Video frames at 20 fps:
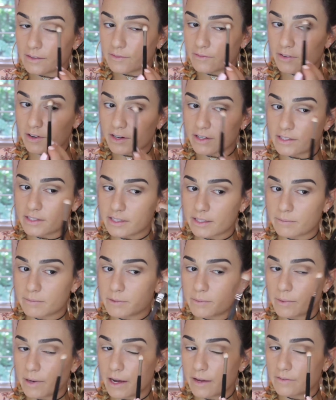very sleep
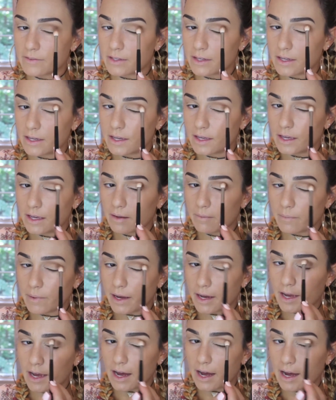deprived,
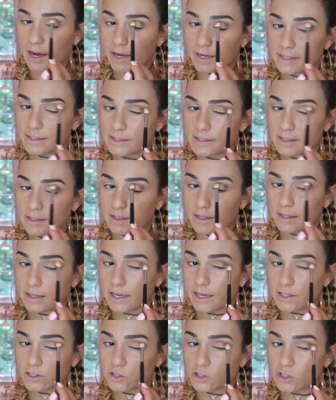my eyes
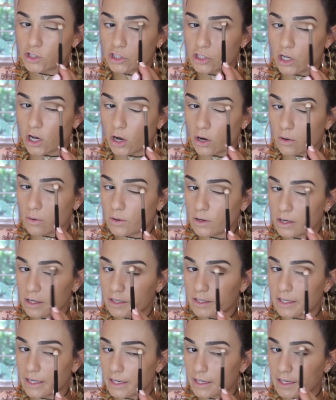get so
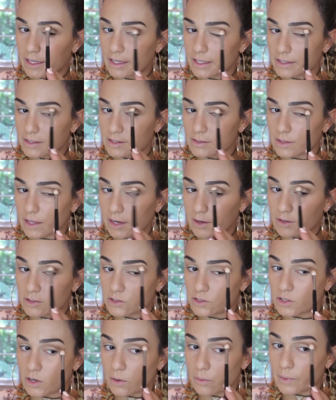hooded. It's like so